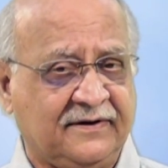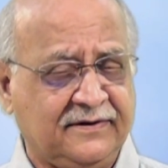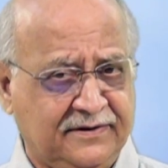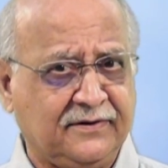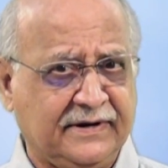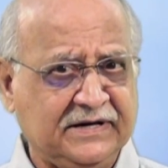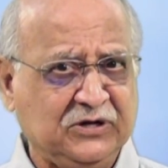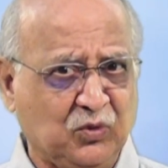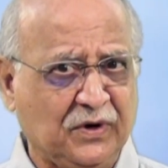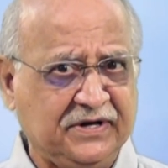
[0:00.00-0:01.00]
Do you get the
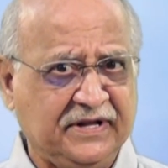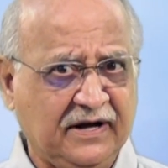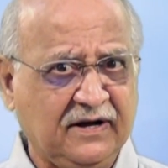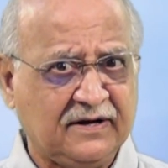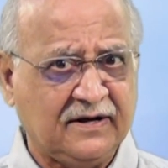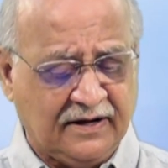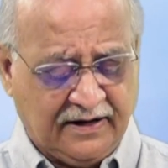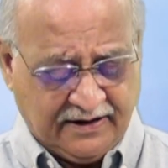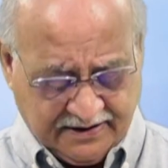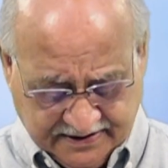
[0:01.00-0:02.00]
word there?
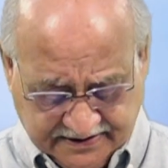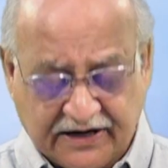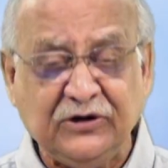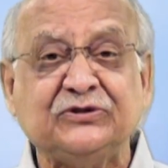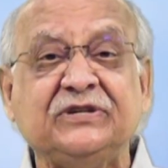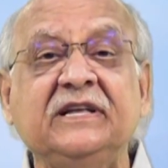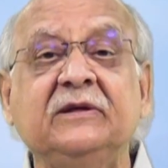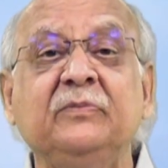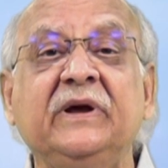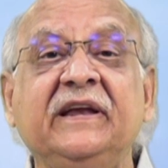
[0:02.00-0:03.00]
Can you see the
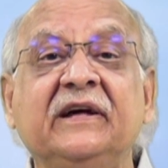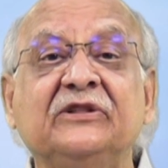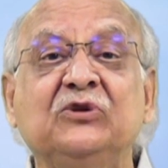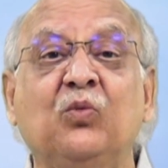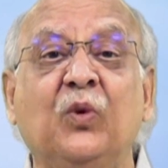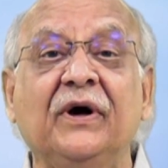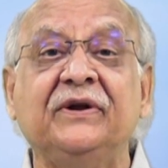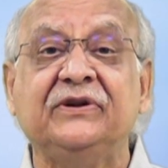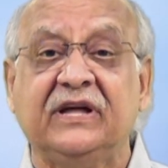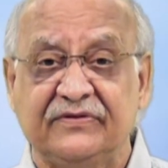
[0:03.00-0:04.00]
meaning of the
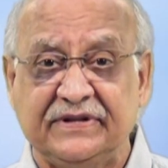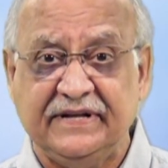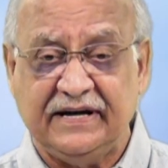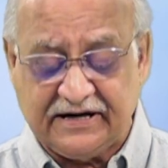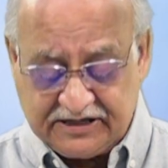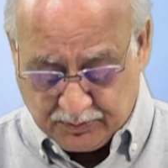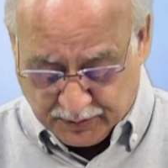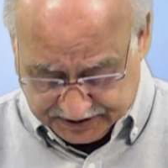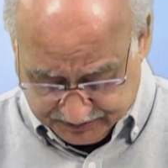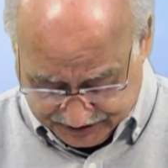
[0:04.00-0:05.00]
word given there at the
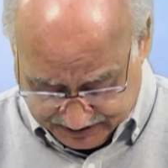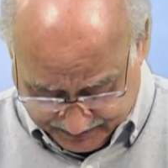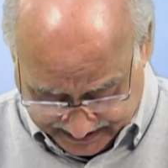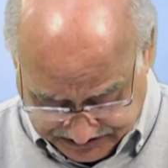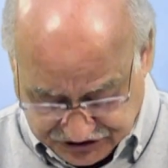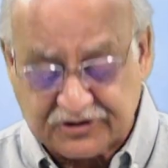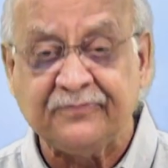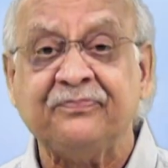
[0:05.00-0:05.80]
bottom of the page?